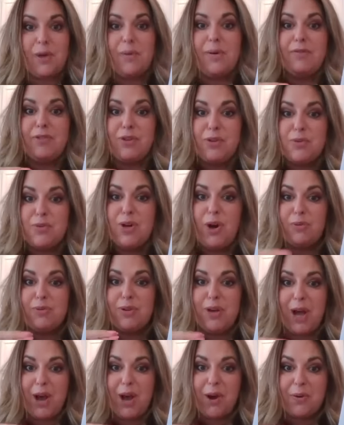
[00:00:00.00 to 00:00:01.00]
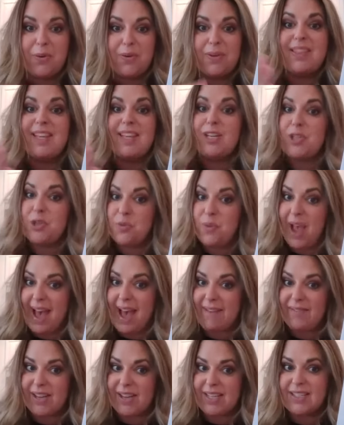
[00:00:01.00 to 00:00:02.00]
So if you don't know, then you
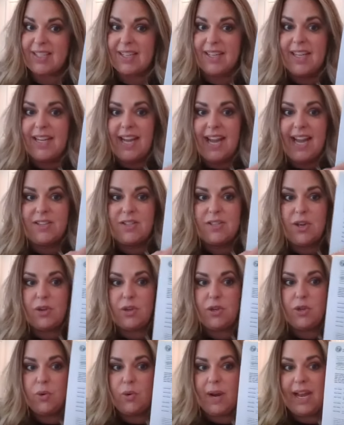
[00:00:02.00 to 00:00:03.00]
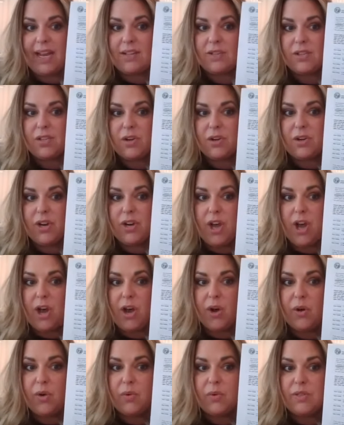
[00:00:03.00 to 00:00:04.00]
haven't. And so you'll answer
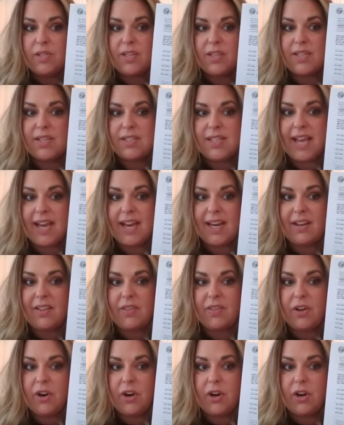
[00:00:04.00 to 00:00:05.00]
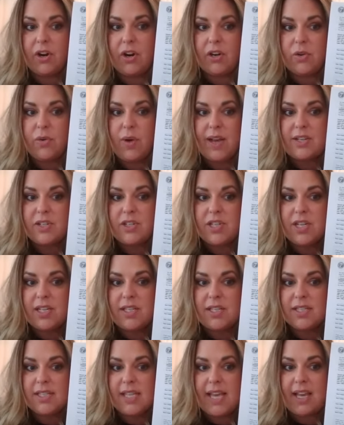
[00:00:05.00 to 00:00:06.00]
no to the second and third
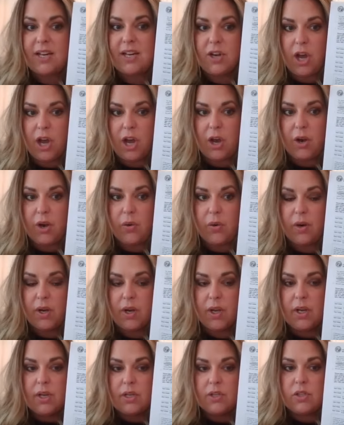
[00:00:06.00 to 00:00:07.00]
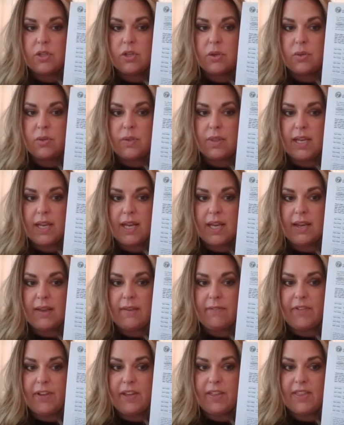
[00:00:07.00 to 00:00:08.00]
questions and no to
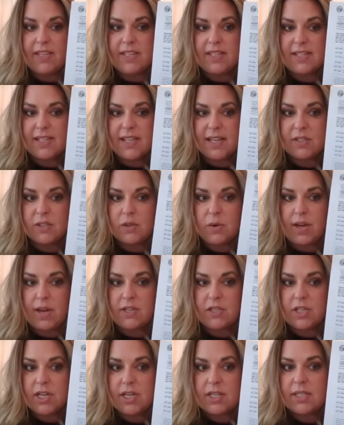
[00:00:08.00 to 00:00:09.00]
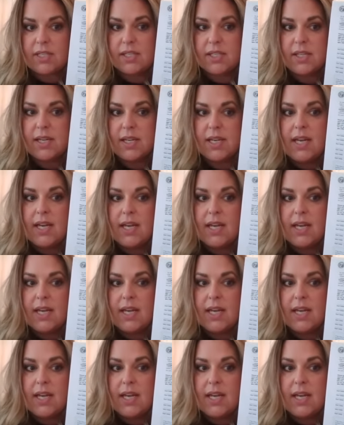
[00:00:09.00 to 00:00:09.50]
the fifth and sixth questions.